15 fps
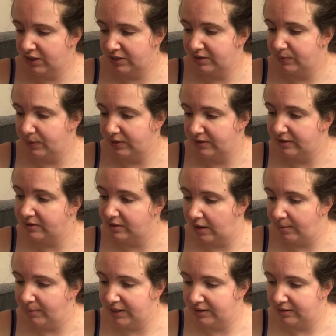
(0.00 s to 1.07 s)
this one
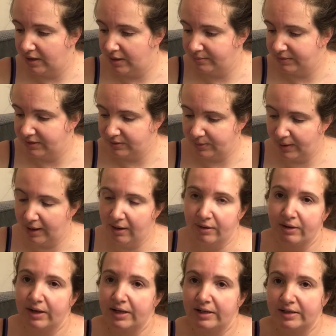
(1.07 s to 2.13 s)
so many times as
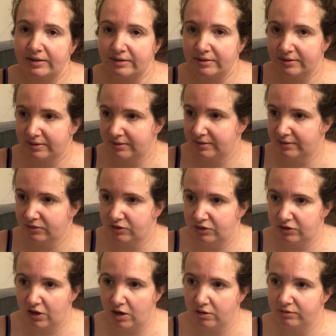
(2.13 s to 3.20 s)
well, and it's
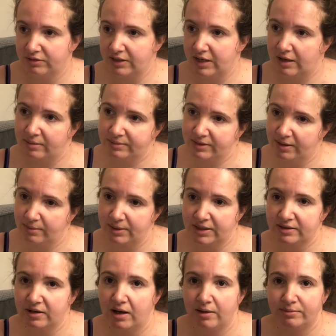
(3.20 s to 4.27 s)
just holding up so many
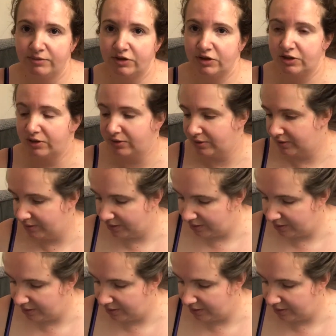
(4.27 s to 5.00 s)
times. You